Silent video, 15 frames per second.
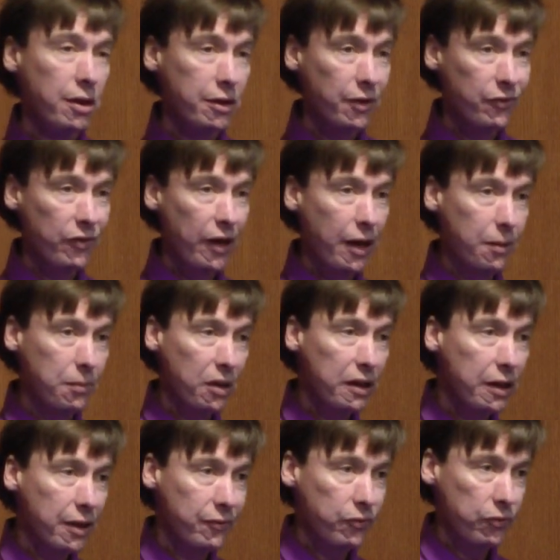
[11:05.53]
the
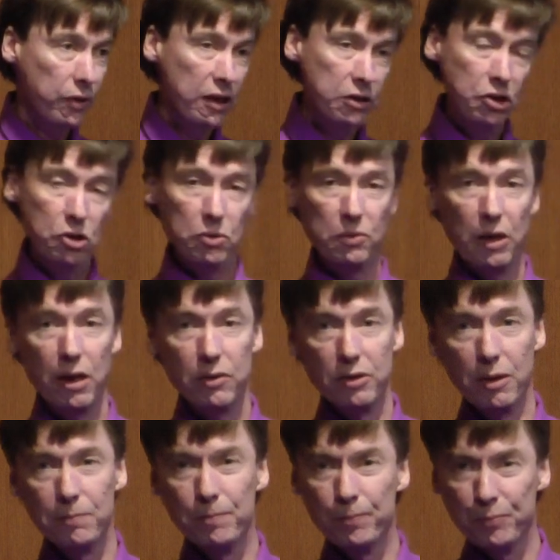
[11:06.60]
family and friends around
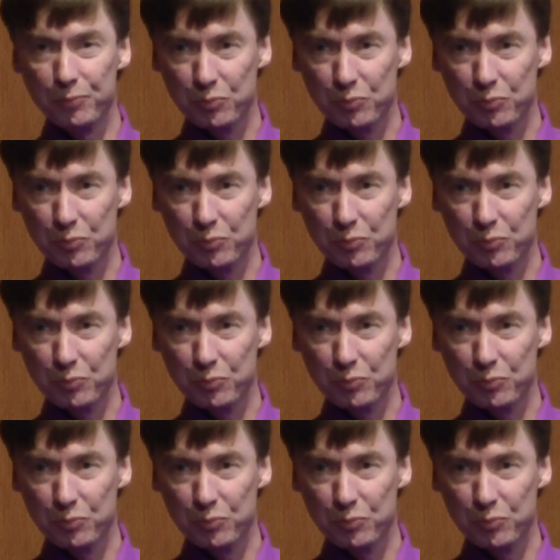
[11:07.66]
them.